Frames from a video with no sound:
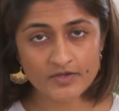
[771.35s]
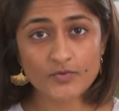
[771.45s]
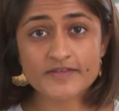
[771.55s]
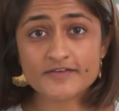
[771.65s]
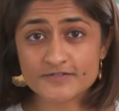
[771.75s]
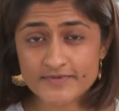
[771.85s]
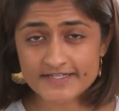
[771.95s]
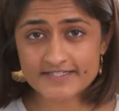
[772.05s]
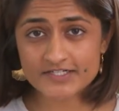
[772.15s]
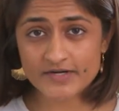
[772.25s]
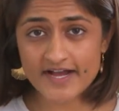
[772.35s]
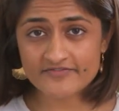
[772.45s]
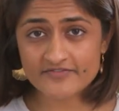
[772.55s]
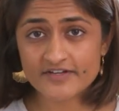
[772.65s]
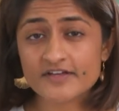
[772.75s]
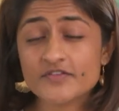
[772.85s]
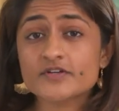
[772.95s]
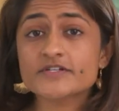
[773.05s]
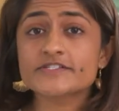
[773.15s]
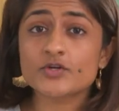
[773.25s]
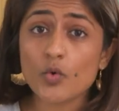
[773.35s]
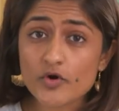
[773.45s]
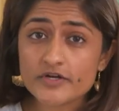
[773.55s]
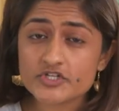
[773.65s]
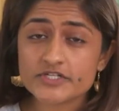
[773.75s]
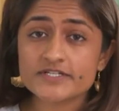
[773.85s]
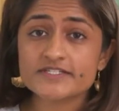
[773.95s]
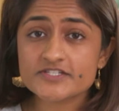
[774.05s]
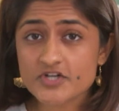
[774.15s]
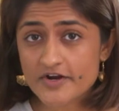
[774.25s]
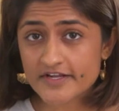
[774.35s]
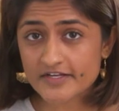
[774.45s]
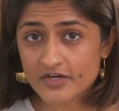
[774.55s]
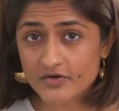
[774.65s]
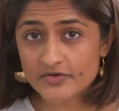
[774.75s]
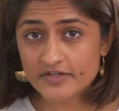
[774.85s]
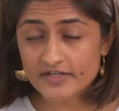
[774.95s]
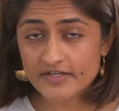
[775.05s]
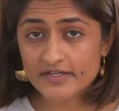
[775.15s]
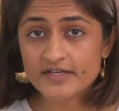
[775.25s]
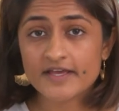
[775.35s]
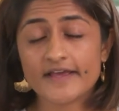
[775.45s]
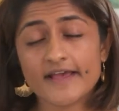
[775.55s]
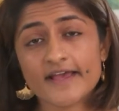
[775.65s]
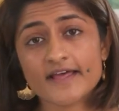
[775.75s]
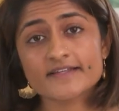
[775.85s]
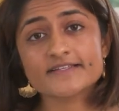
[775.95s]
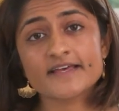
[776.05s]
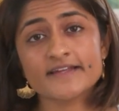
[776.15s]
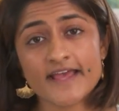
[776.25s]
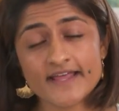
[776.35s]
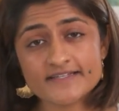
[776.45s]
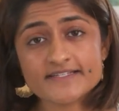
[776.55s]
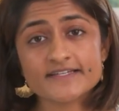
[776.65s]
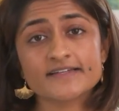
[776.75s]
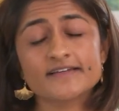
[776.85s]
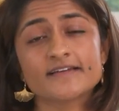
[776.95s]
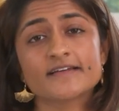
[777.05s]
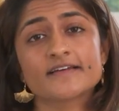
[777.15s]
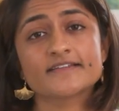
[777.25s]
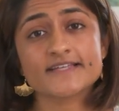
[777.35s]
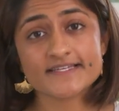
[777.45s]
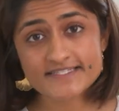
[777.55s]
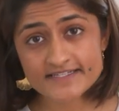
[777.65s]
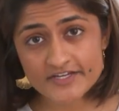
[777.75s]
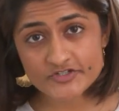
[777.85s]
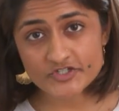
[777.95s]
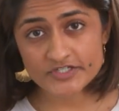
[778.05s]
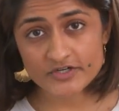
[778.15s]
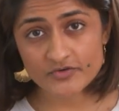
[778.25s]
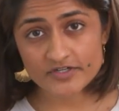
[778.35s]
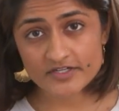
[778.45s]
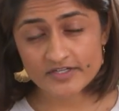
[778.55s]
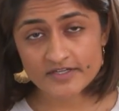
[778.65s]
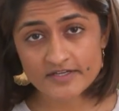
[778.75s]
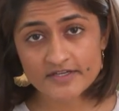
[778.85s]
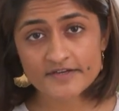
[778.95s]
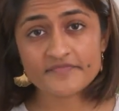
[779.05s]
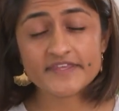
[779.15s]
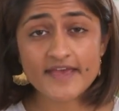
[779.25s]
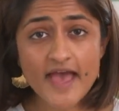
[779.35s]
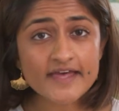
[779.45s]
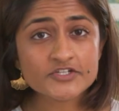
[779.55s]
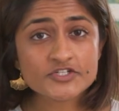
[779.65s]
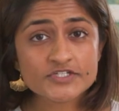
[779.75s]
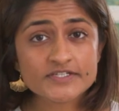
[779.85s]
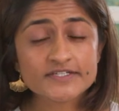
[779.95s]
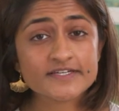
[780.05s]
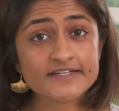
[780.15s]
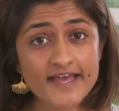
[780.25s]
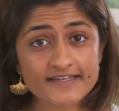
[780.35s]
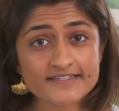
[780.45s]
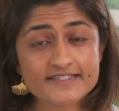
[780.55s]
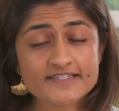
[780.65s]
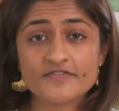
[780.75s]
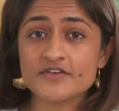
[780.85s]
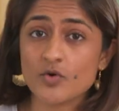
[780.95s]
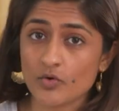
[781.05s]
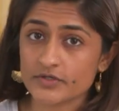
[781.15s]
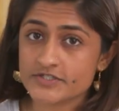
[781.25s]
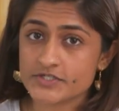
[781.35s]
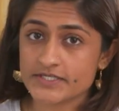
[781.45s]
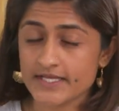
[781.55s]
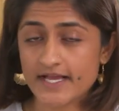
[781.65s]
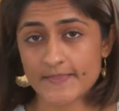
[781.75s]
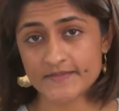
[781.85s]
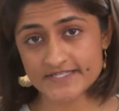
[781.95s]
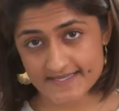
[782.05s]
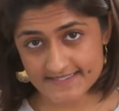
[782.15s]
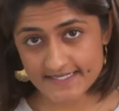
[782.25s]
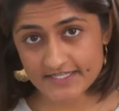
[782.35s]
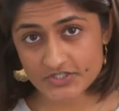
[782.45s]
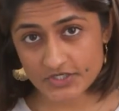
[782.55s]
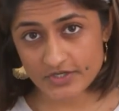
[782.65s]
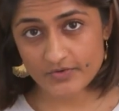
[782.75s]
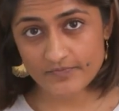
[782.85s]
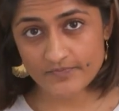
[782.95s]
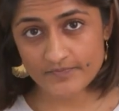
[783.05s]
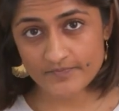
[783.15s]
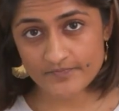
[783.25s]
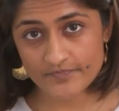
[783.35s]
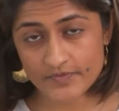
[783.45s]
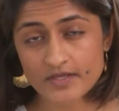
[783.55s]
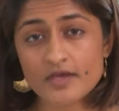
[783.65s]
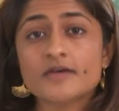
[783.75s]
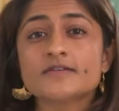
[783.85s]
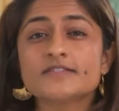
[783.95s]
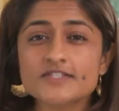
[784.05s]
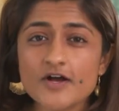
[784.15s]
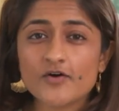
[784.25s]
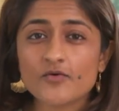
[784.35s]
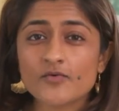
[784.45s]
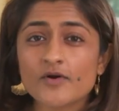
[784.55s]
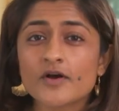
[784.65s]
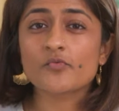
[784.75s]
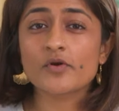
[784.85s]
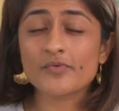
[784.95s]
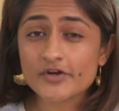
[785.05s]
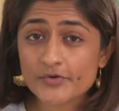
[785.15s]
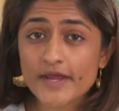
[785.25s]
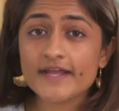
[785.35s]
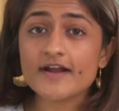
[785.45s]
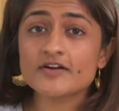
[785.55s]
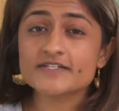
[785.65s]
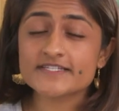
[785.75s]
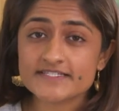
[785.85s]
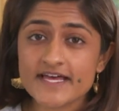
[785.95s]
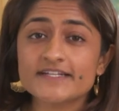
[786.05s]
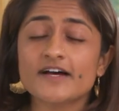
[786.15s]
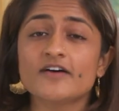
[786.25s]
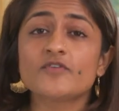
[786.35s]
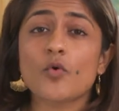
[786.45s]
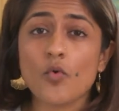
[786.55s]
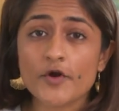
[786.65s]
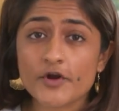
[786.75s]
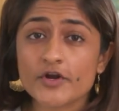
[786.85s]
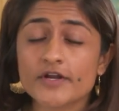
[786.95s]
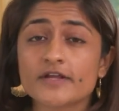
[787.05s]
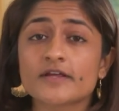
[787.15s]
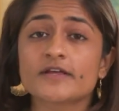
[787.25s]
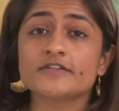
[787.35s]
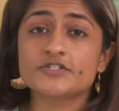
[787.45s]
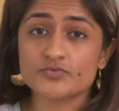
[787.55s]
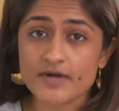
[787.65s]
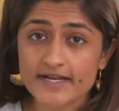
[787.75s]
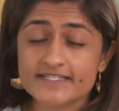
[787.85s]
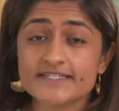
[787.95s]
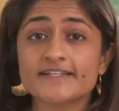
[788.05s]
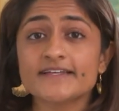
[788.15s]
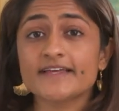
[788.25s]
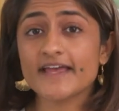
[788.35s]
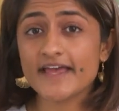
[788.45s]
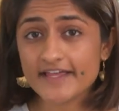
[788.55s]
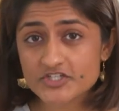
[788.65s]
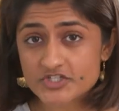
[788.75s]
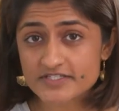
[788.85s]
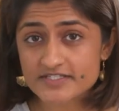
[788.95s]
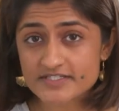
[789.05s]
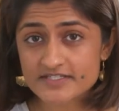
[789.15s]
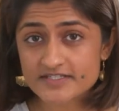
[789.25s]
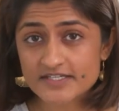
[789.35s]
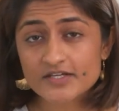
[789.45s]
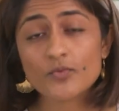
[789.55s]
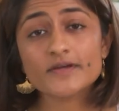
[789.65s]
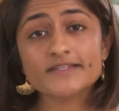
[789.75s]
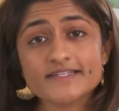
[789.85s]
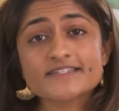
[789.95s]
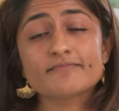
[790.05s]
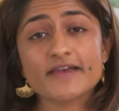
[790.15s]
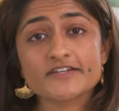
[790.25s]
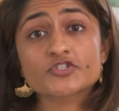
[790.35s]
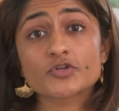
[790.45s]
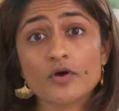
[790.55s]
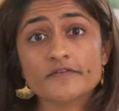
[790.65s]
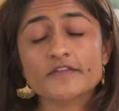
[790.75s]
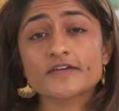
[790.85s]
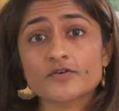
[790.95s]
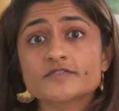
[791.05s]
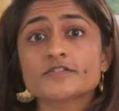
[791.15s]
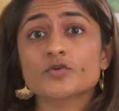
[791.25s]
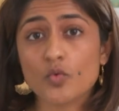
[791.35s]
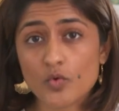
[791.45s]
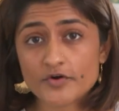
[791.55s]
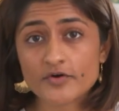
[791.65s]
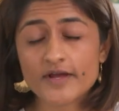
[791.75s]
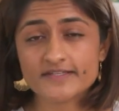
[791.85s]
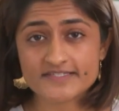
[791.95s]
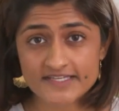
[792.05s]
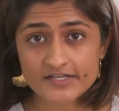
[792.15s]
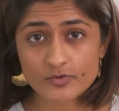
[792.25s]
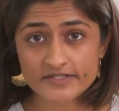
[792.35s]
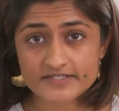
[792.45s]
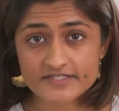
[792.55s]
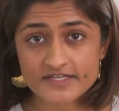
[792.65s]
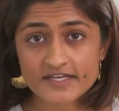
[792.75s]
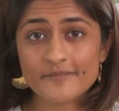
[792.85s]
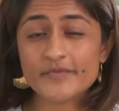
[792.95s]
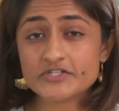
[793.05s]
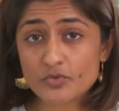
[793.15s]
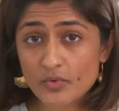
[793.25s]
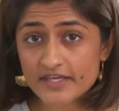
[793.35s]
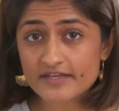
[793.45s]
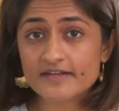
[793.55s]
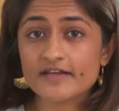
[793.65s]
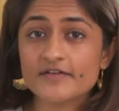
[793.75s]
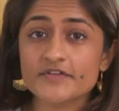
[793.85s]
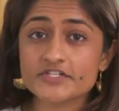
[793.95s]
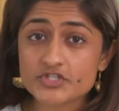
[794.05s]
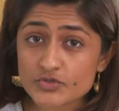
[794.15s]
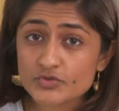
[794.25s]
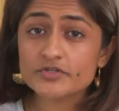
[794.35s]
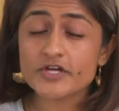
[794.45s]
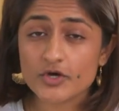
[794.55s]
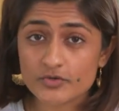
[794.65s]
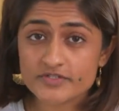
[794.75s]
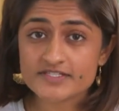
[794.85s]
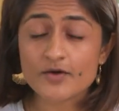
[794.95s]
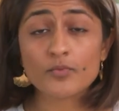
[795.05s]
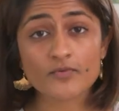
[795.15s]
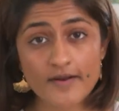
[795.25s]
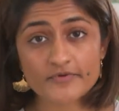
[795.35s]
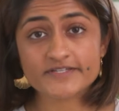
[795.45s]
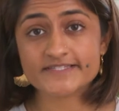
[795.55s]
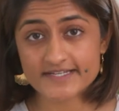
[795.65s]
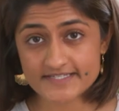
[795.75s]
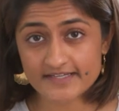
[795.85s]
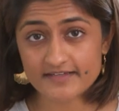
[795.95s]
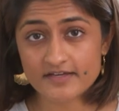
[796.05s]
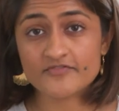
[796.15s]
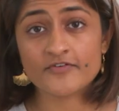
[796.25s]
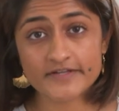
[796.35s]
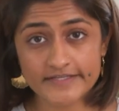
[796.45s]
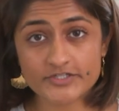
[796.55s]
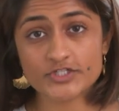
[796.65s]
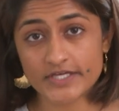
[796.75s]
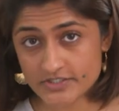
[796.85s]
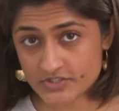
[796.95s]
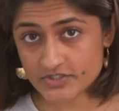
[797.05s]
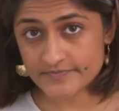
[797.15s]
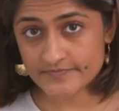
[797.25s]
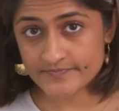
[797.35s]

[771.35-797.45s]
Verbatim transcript: With a directed graph, there is an origin starting node and an ending destination node. The edge connects the origin and the destination node. So, when we create our set of ordered directed edges, we need to make sure that there is an order and sequence between the two nodes that we're representing for each edge.